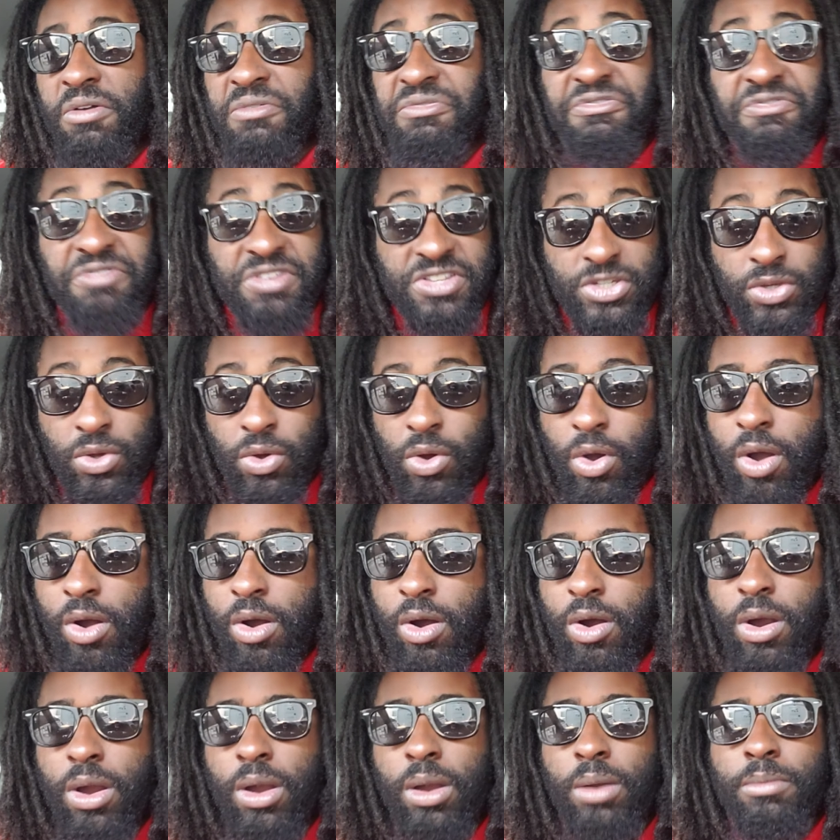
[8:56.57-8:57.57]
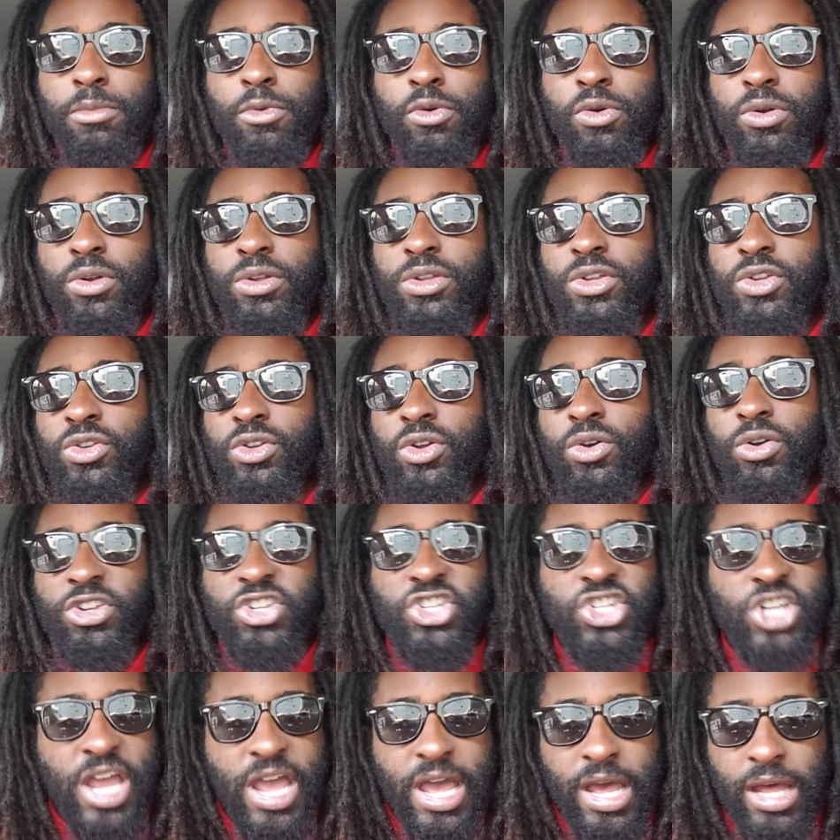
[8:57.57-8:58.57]
or, physical harm or you know a
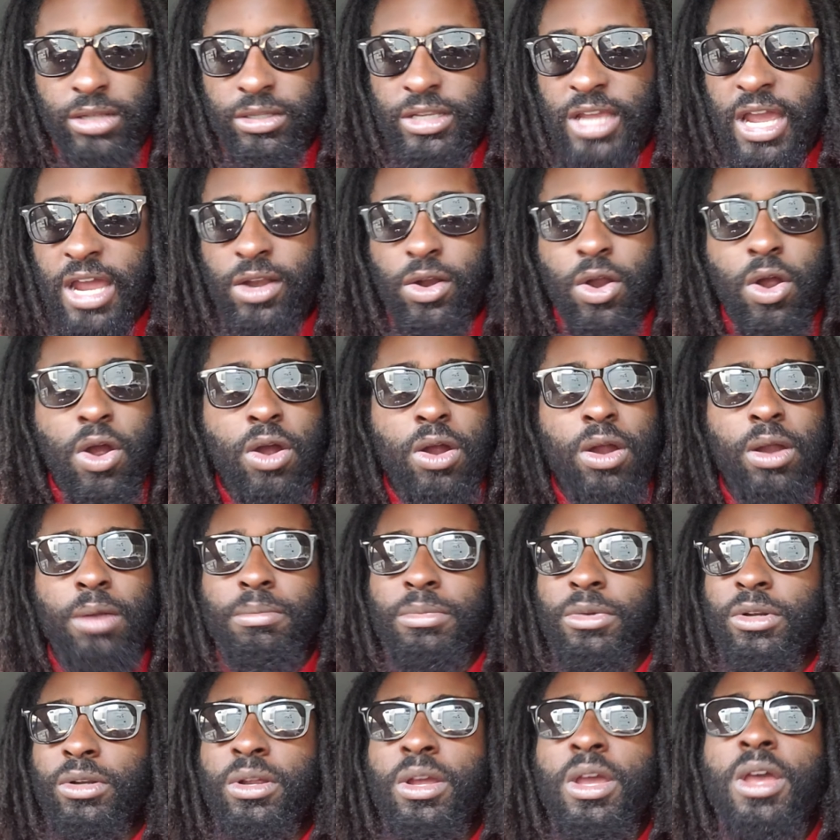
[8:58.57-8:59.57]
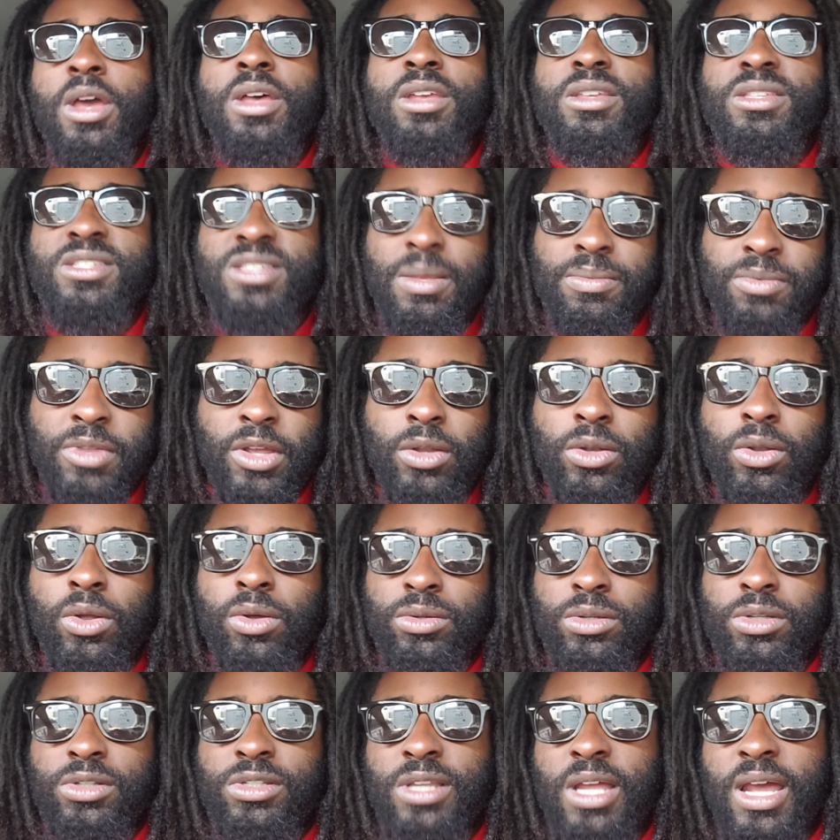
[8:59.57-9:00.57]
child got harmed or something
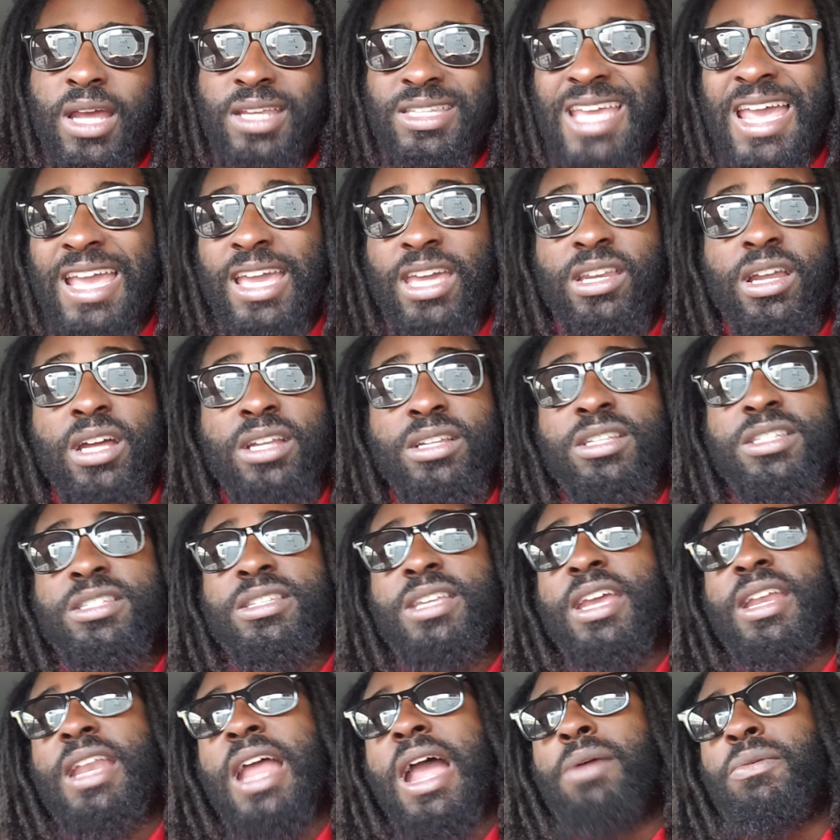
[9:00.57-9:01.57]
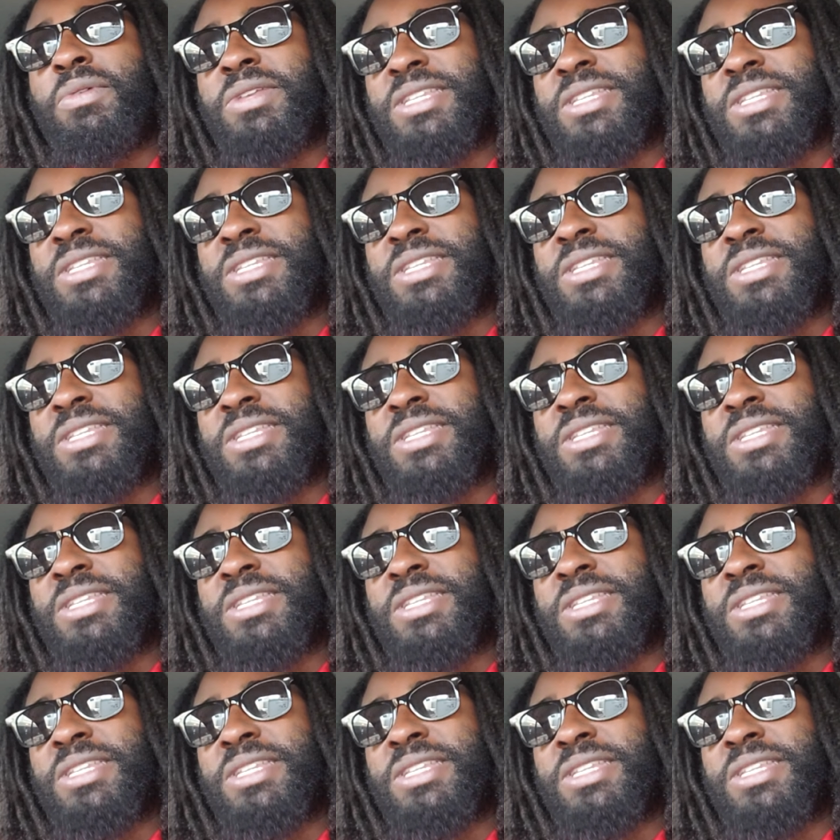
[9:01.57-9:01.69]
along those lines i can understand how